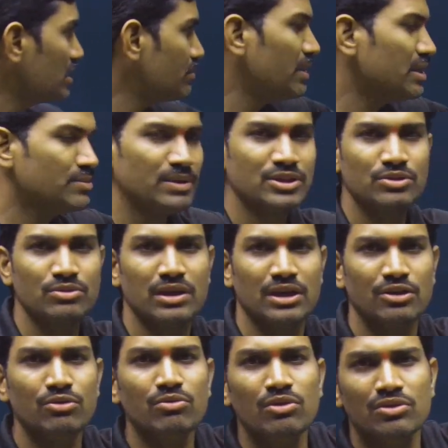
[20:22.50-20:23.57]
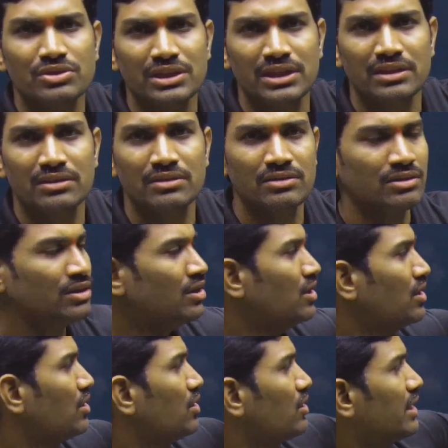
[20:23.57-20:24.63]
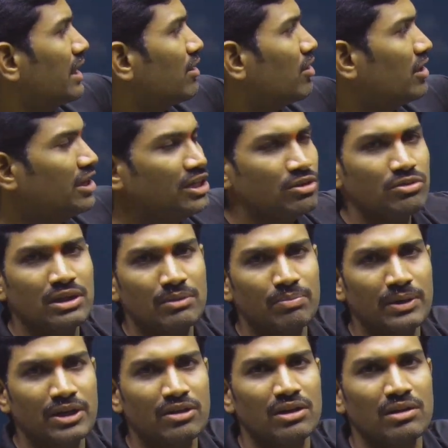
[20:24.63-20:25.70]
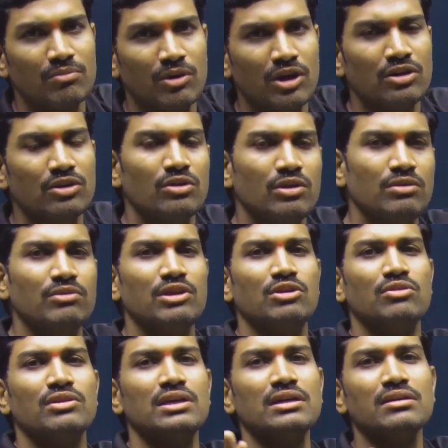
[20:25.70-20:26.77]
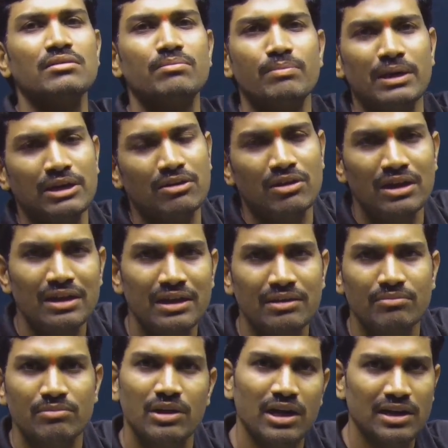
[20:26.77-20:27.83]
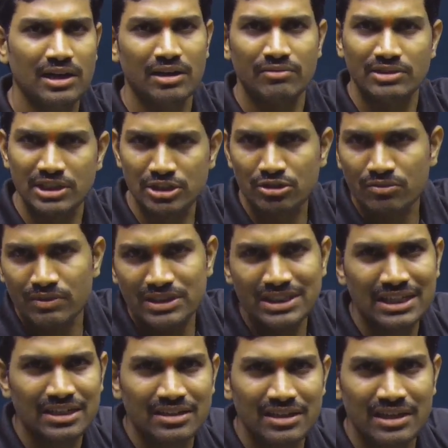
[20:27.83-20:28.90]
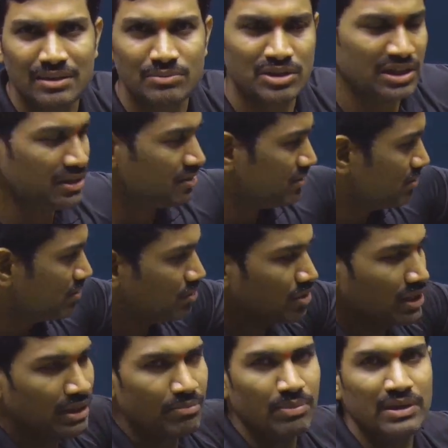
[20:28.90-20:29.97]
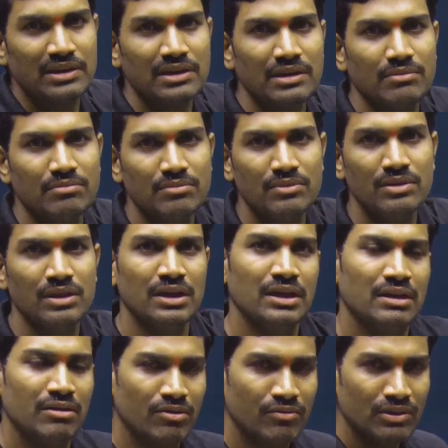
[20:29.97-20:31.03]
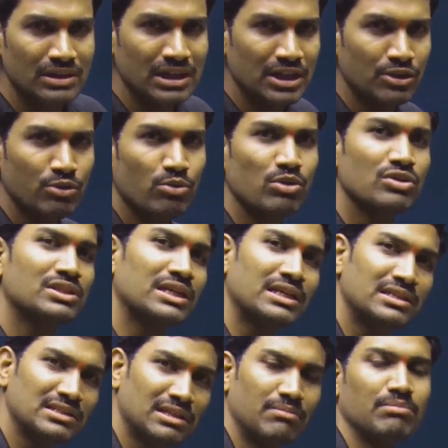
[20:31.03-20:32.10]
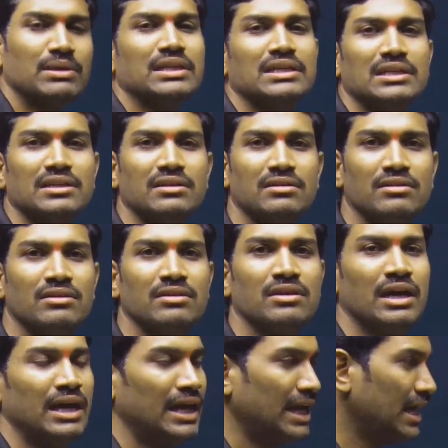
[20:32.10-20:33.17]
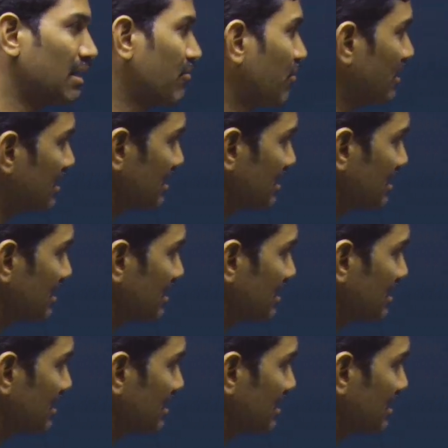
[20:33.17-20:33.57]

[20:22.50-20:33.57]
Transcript: base plus sugar? Nucleoside. According to that particular molecule, you will know the particular name. Already just now we studied the names, right? You can apply the name. With that, nucleoside is completed. And for the